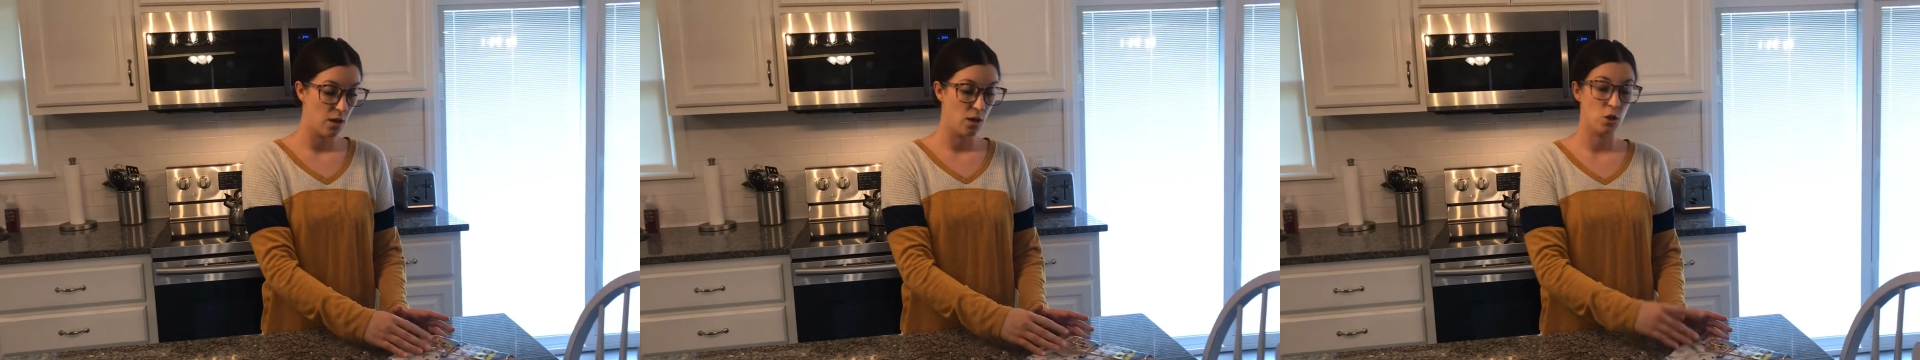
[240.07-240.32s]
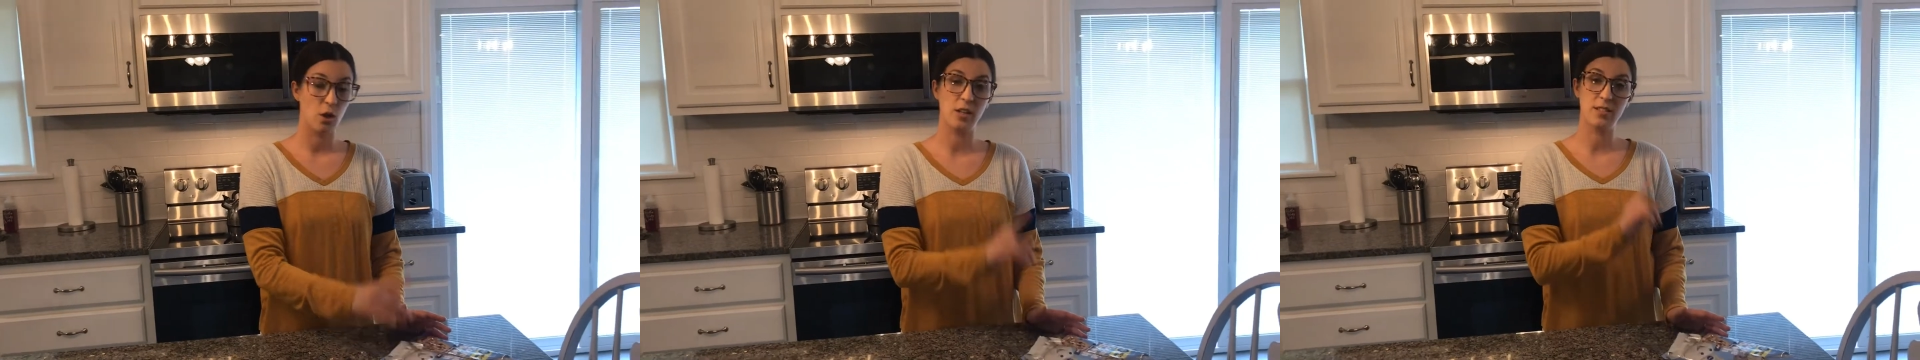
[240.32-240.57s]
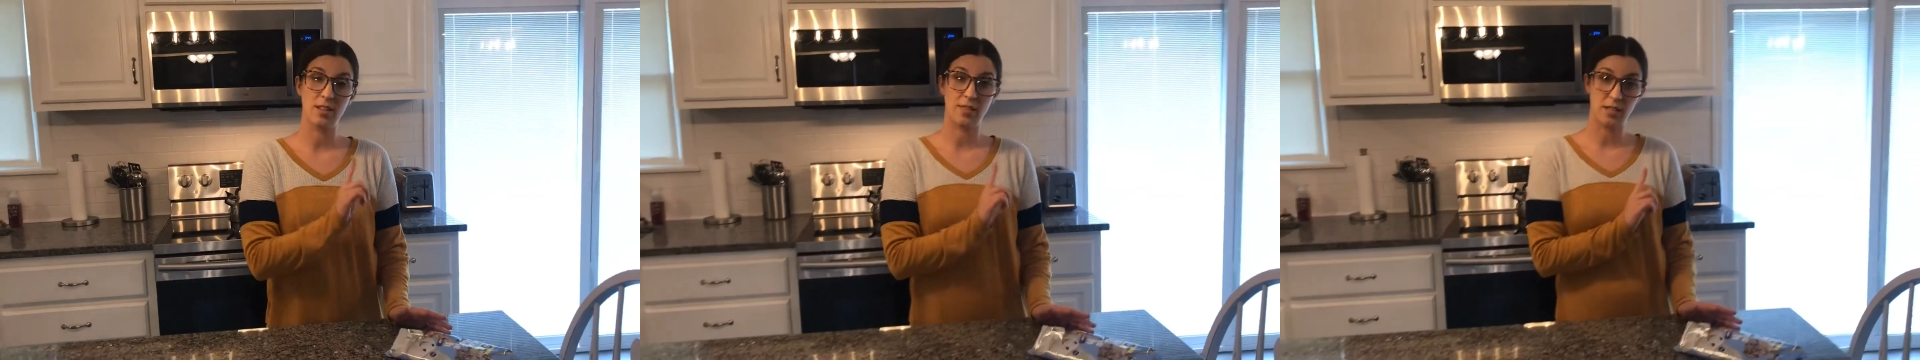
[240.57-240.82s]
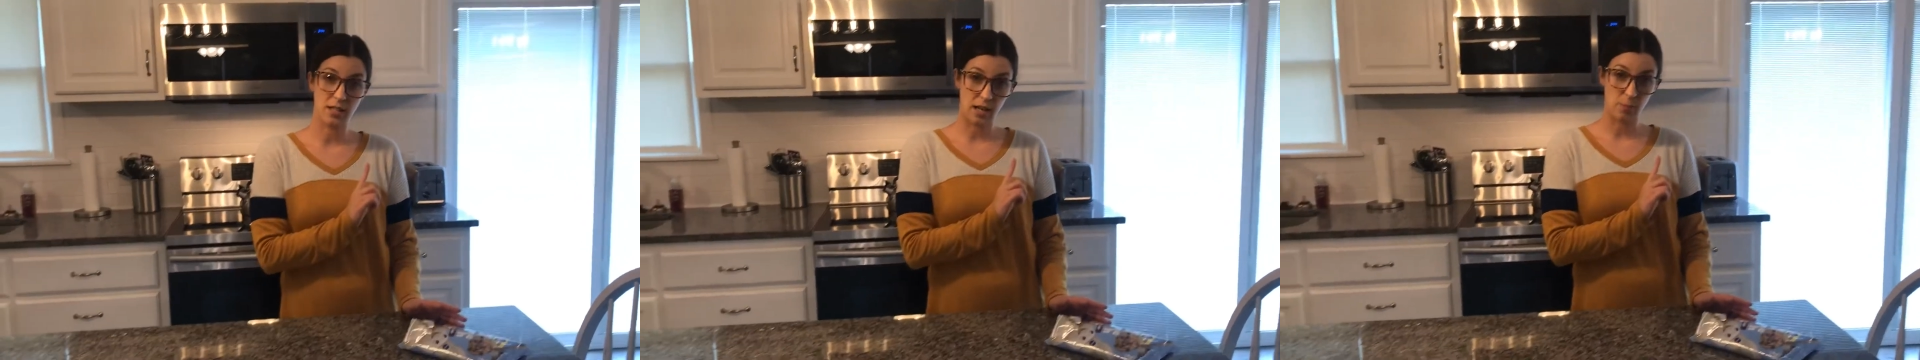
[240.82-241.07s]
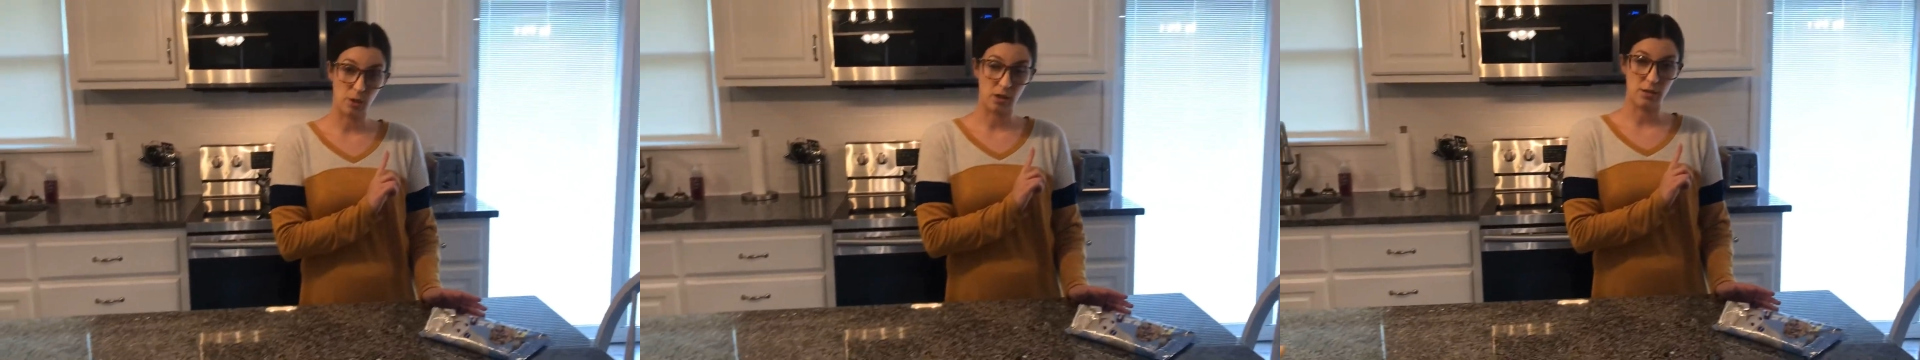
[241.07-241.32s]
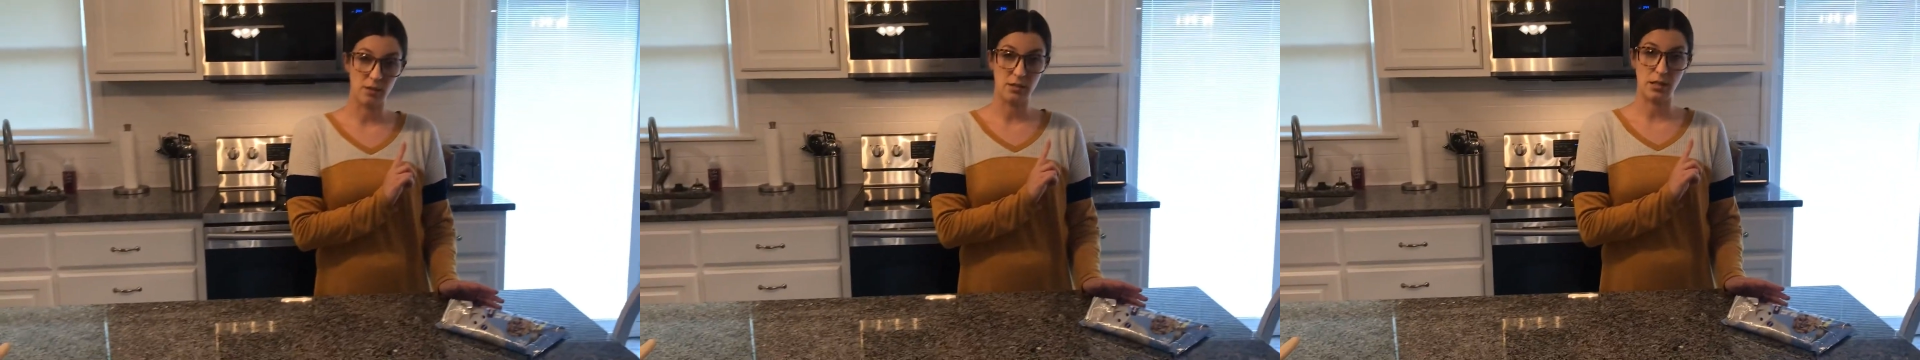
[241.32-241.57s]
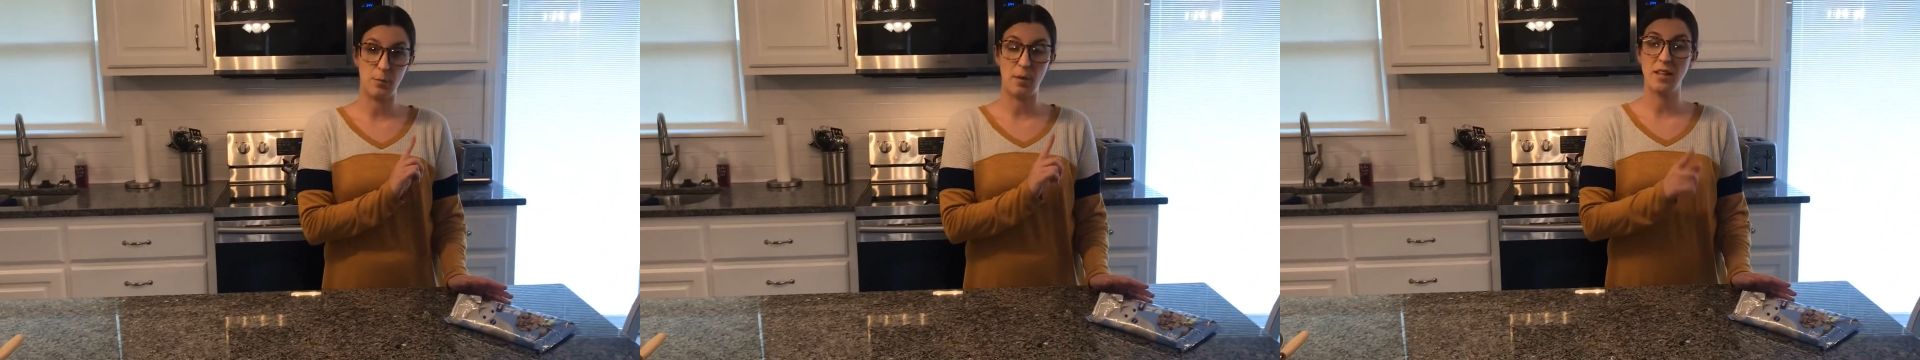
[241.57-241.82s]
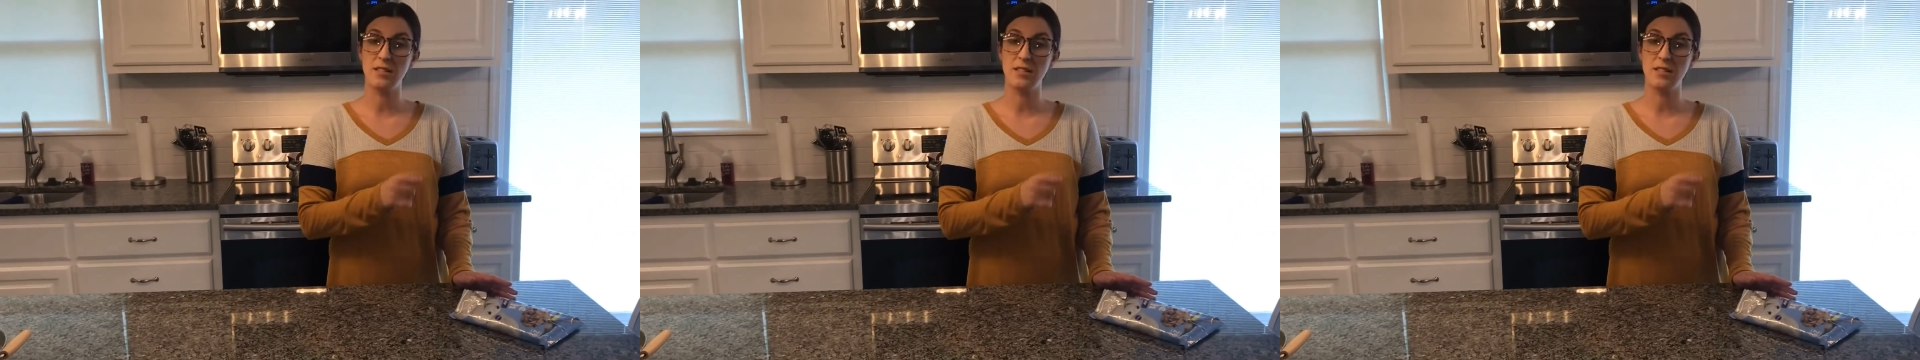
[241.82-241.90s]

you're going to set the timer. Now mine